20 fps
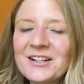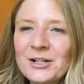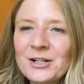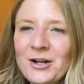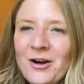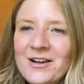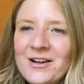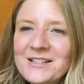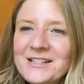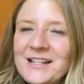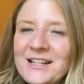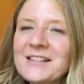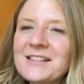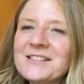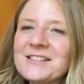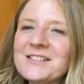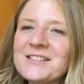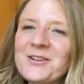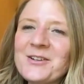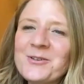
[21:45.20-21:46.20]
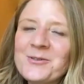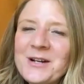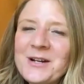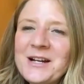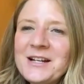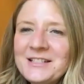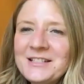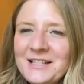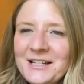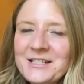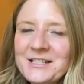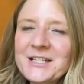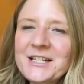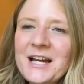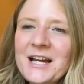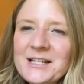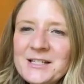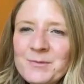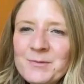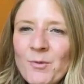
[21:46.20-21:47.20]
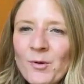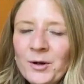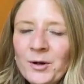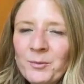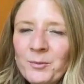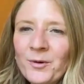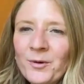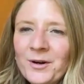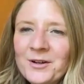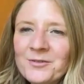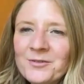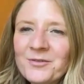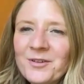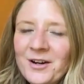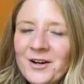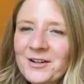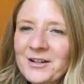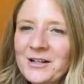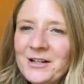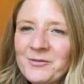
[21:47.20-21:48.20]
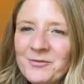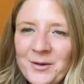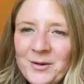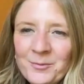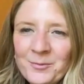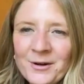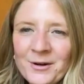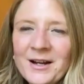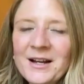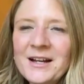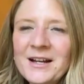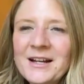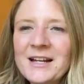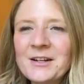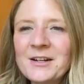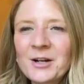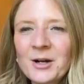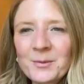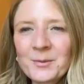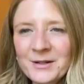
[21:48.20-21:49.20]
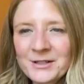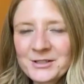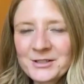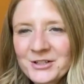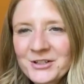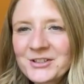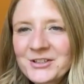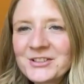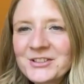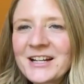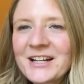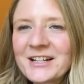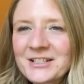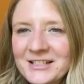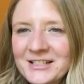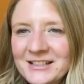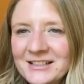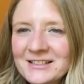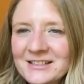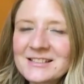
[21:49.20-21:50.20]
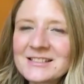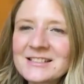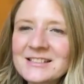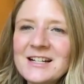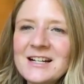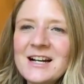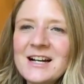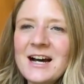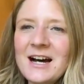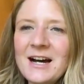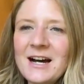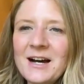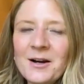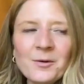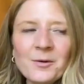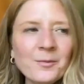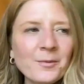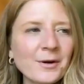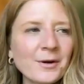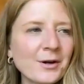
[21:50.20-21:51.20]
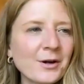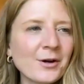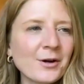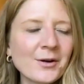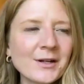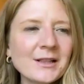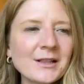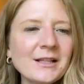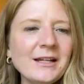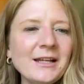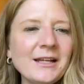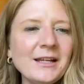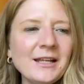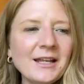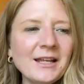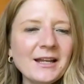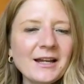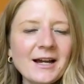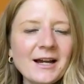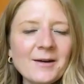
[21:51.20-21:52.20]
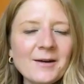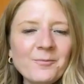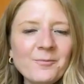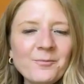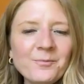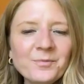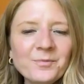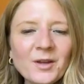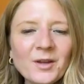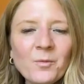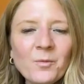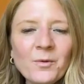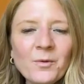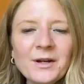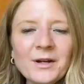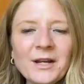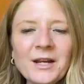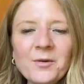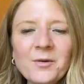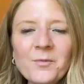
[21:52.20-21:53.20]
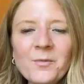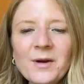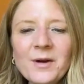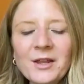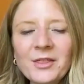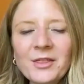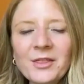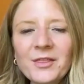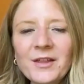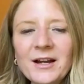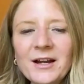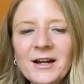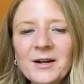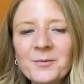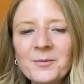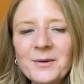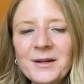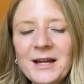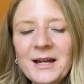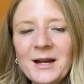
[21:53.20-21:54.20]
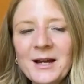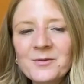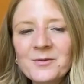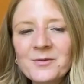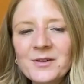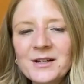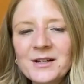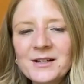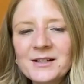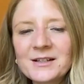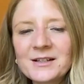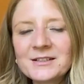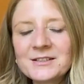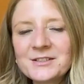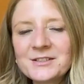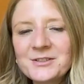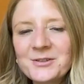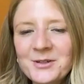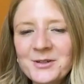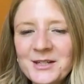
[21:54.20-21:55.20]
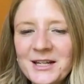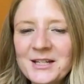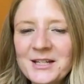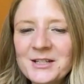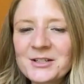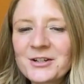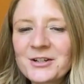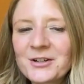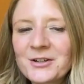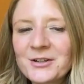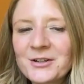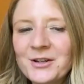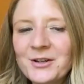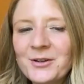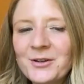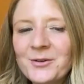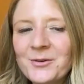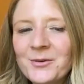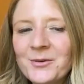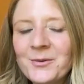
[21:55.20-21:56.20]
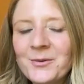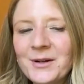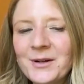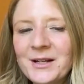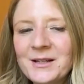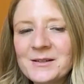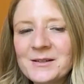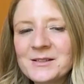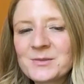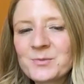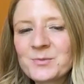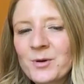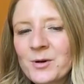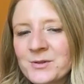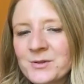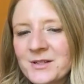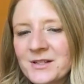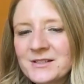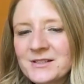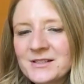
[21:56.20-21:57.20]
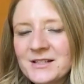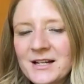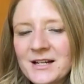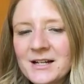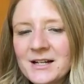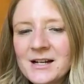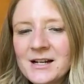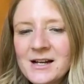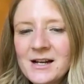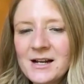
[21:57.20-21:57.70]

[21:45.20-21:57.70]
content. So digitize more and more of our ephemera and our picture collections. We're currently working with, we have a student intern who is processing